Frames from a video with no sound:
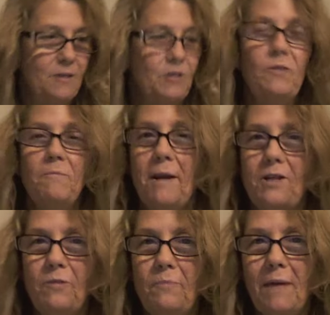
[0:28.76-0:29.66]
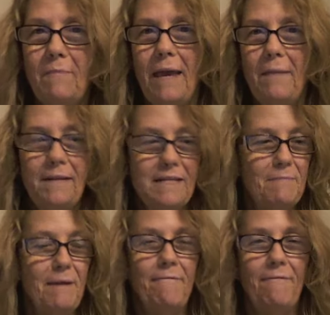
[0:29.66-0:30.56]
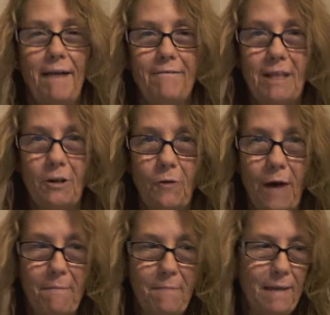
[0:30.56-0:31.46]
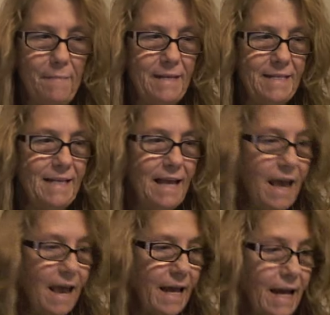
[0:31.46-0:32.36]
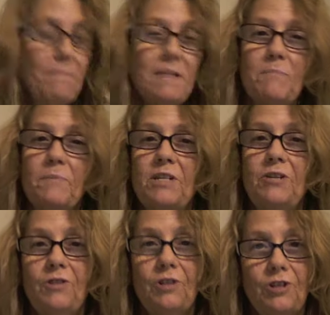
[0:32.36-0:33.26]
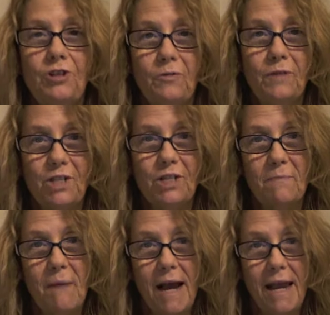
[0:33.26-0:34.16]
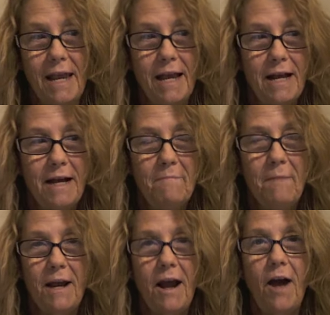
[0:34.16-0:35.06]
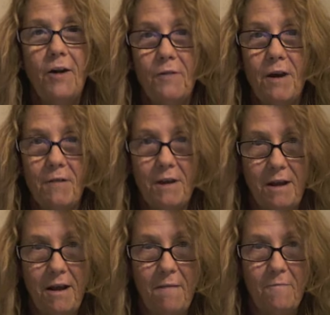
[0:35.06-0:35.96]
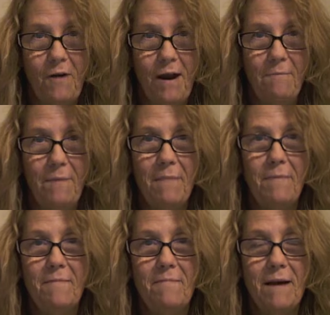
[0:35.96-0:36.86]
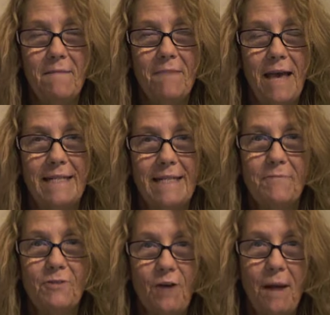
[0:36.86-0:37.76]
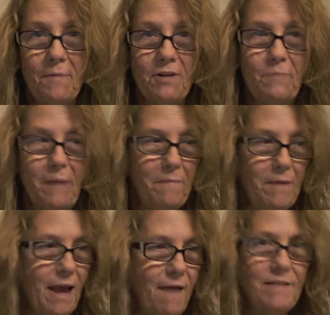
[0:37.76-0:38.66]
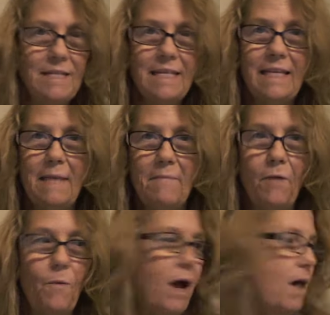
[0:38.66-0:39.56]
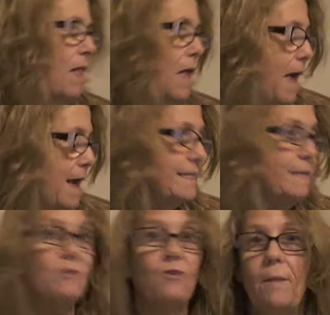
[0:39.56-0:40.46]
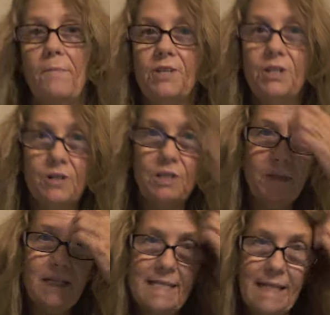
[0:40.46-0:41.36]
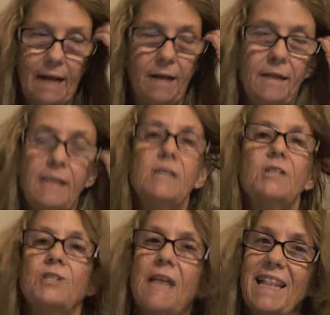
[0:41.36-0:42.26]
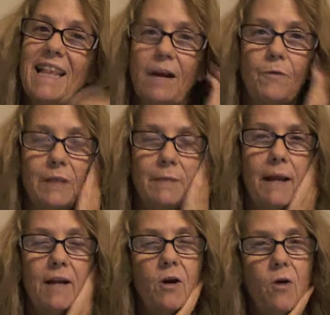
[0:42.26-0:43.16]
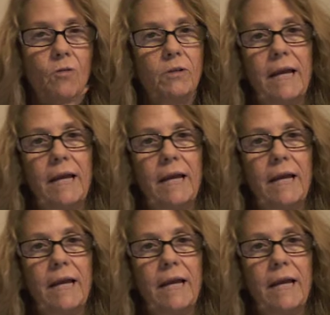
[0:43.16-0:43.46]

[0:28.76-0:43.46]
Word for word: Two of my two big babies and my five little grandbabies. And I miss Petunia too, which is my my honorary um, grandbaby, um, SM Scrapper's baby. I haven't seen them in a while. SM Scrapper Sharon's been sick. She's had like a really bad cold.